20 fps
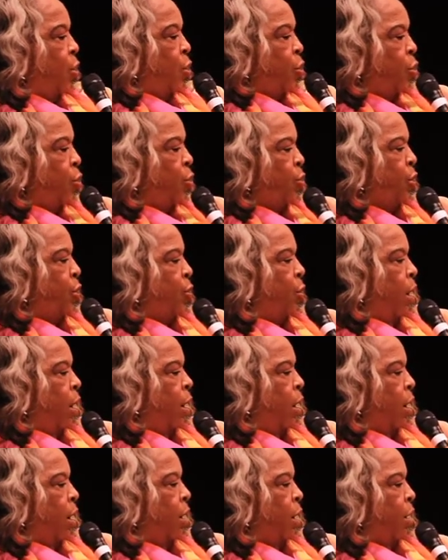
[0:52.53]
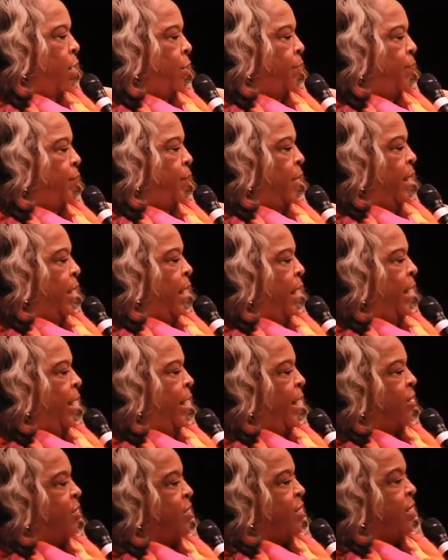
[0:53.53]
who you are and
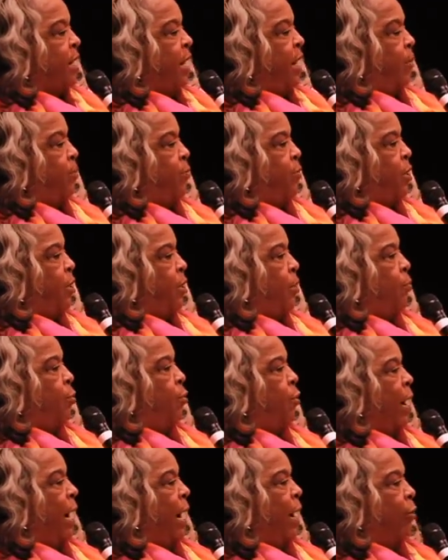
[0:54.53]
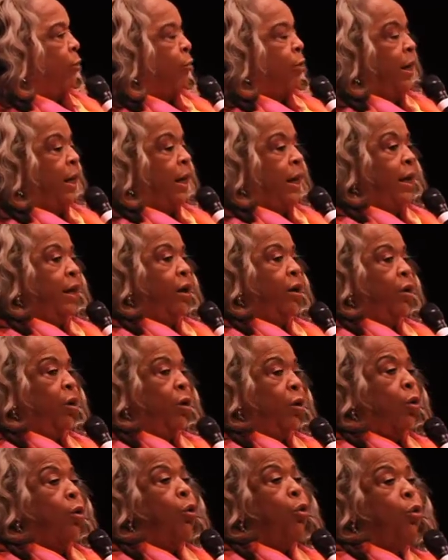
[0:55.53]
accept
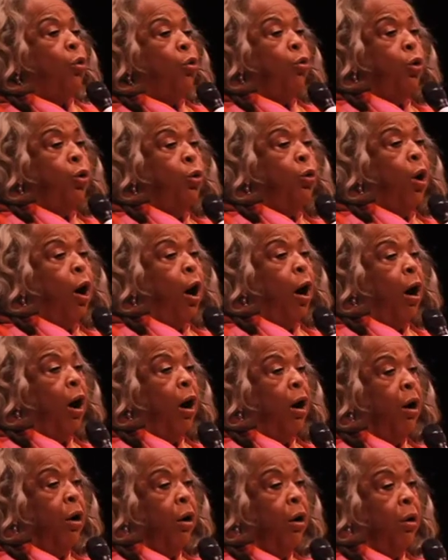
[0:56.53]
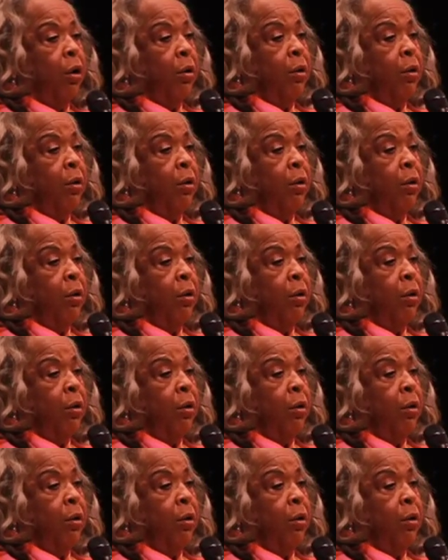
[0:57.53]
proudly who you are